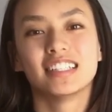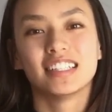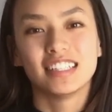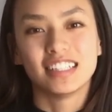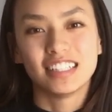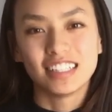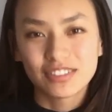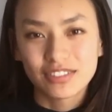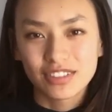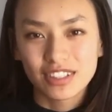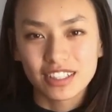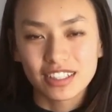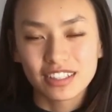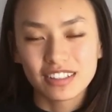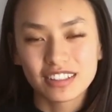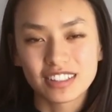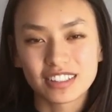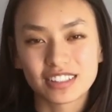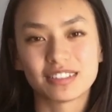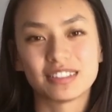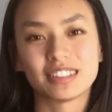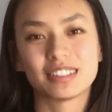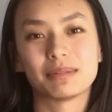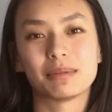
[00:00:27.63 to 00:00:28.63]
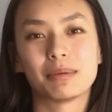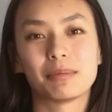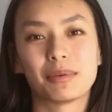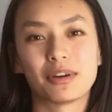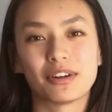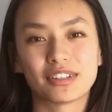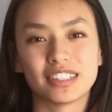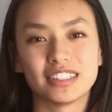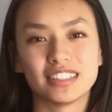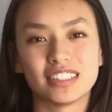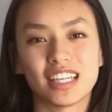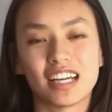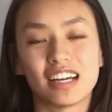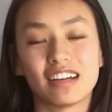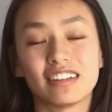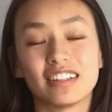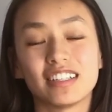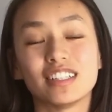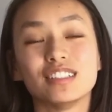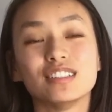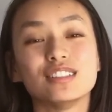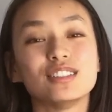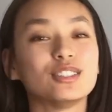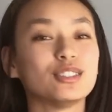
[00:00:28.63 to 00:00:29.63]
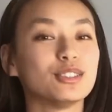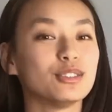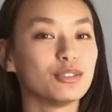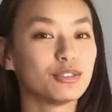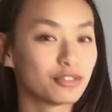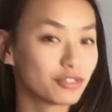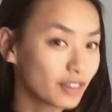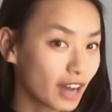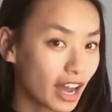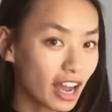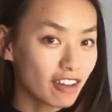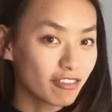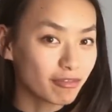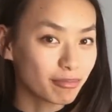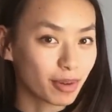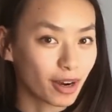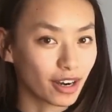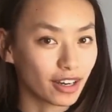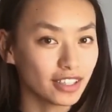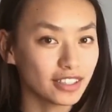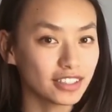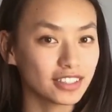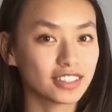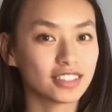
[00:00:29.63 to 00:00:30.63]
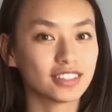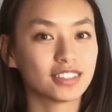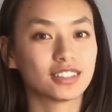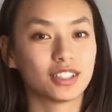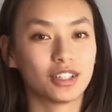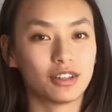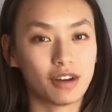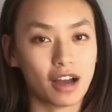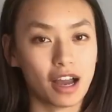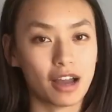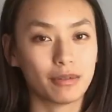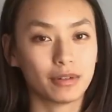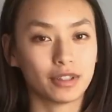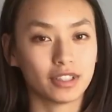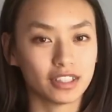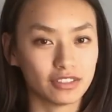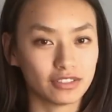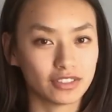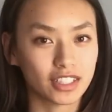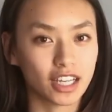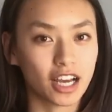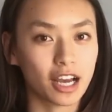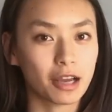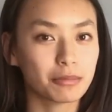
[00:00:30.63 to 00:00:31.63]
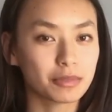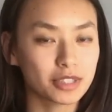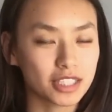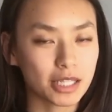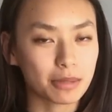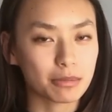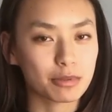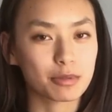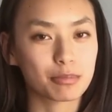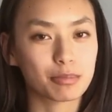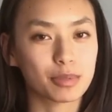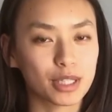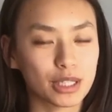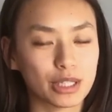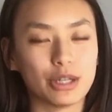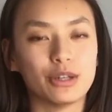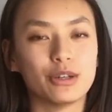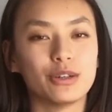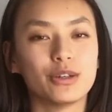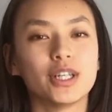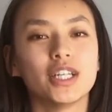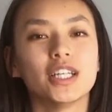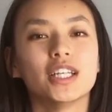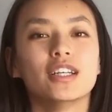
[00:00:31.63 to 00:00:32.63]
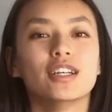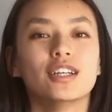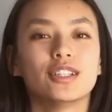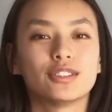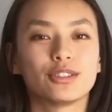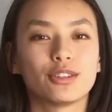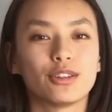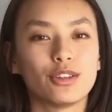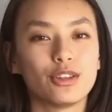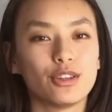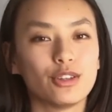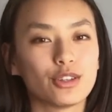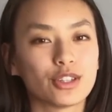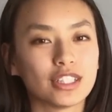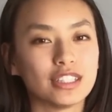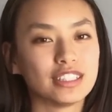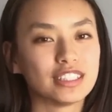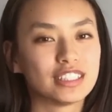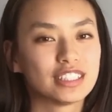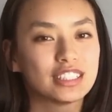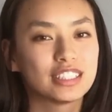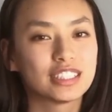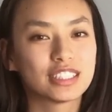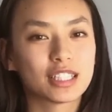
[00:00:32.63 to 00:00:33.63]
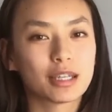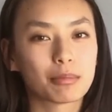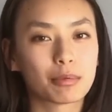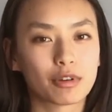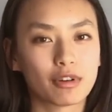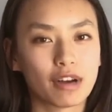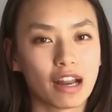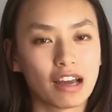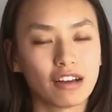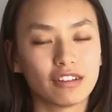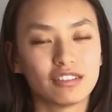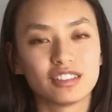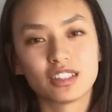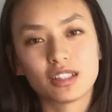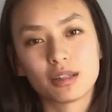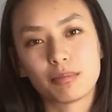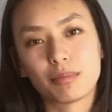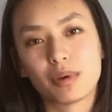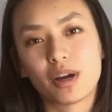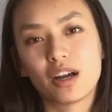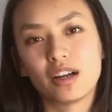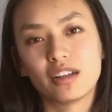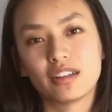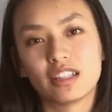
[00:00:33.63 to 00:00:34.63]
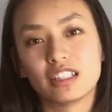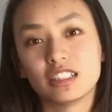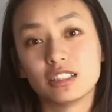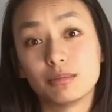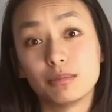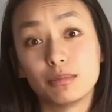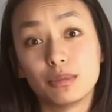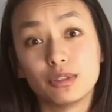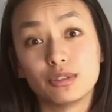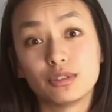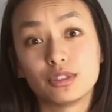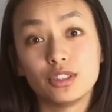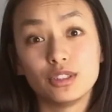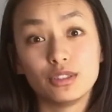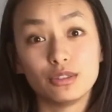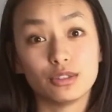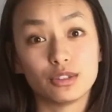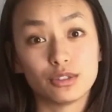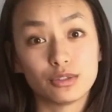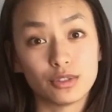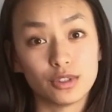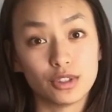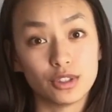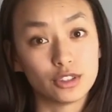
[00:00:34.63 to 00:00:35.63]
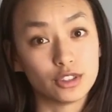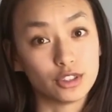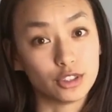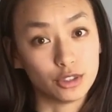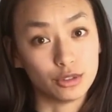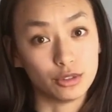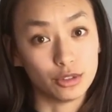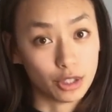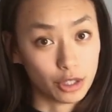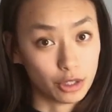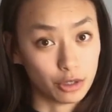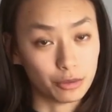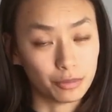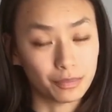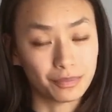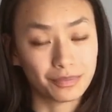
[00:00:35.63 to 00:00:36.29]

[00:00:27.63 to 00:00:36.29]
This video is going to be broken down into 5 parts, so I will leave timestamps below so that you can skip around to the part that is most useful to you.